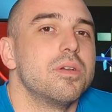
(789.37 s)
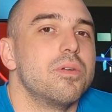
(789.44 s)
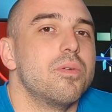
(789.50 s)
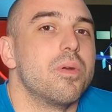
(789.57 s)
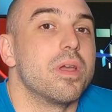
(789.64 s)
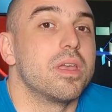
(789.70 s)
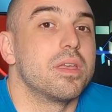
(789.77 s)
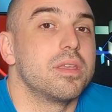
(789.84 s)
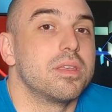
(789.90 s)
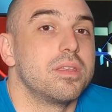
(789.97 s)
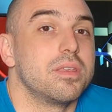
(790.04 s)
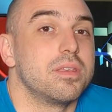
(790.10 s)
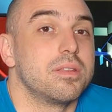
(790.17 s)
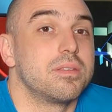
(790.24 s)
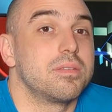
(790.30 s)
where
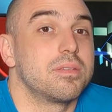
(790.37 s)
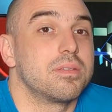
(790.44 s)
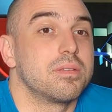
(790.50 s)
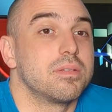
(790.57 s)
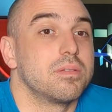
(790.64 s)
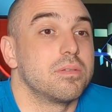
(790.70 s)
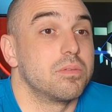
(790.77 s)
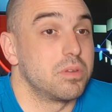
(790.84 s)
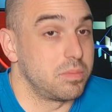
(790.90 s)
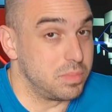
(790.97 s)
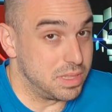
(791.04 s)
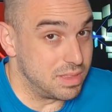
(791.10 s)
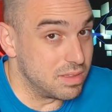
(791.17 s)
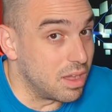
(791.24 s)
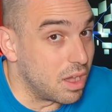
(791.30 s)
it will be
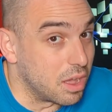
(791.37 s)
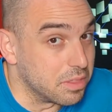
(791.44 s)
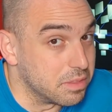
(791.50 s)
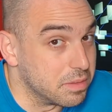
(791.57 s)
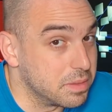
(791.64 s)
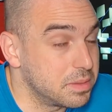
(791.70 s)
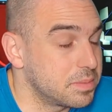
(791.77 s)
done.